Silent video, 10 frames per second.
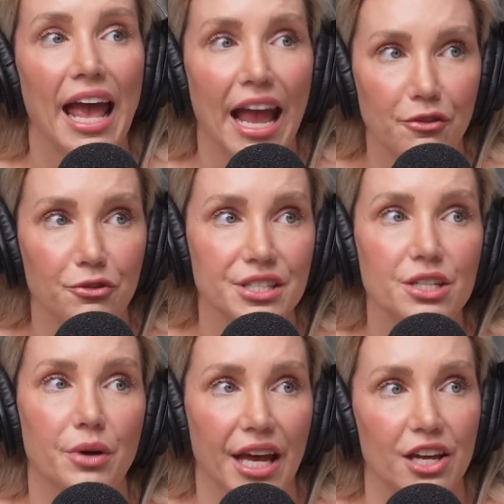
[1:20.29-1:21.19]
Every
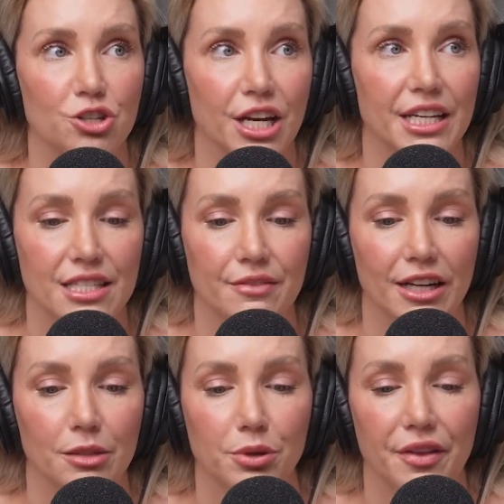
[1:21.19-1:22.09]
single hair shade is
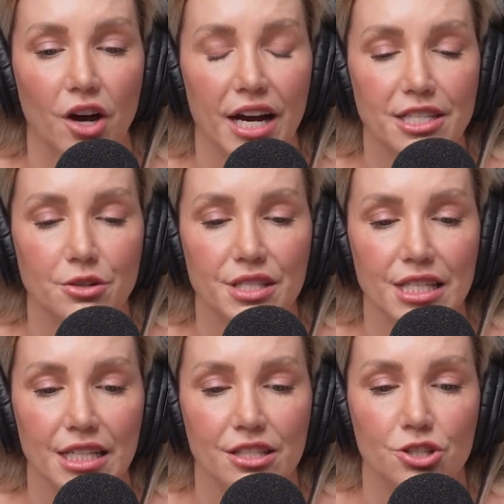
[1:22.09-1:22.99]
available. And the idea is
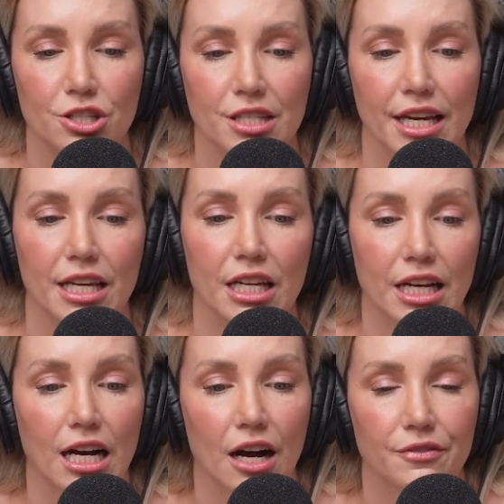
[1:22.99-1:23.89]
that it's just like going
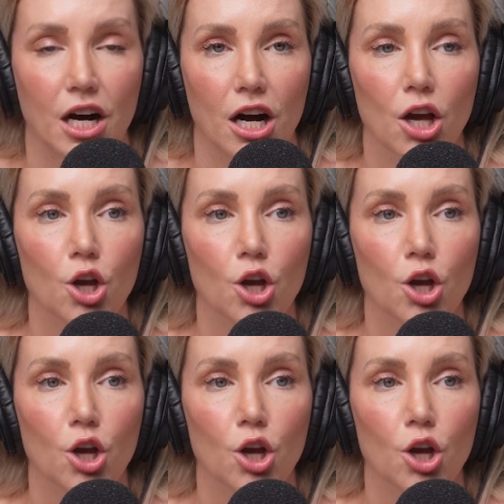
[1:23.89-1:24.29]
to cover